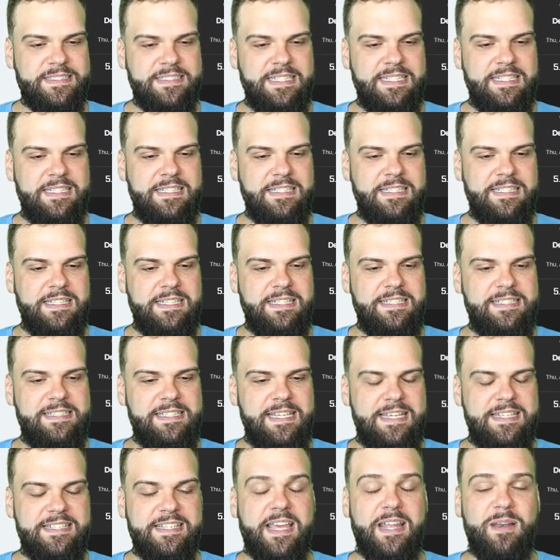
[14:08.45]

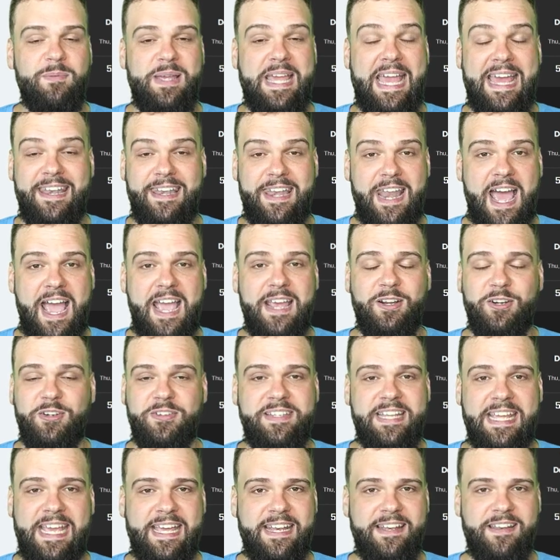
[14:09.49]
he's going to be at 9 or
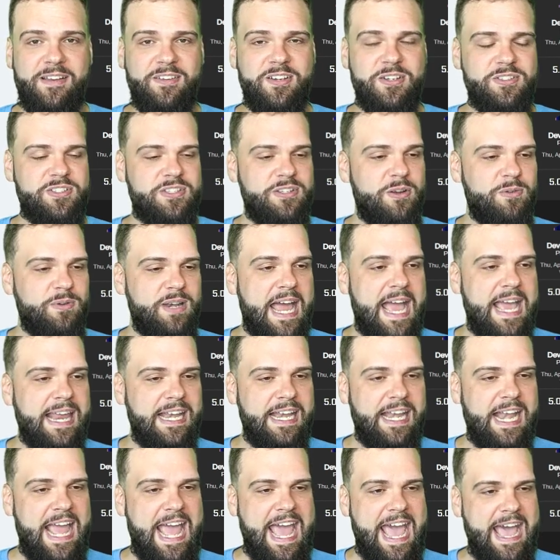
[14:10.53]
10. There's no
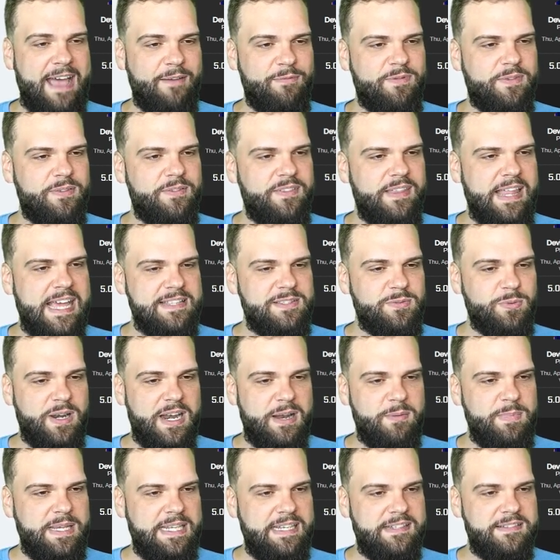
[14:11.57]
9.5. That's what
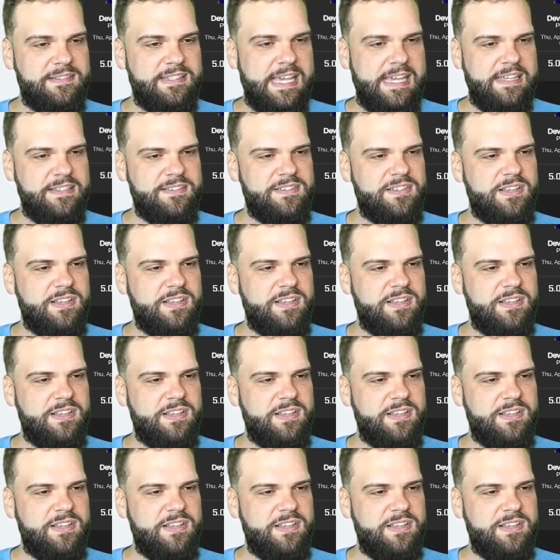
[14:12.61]
I mean to say.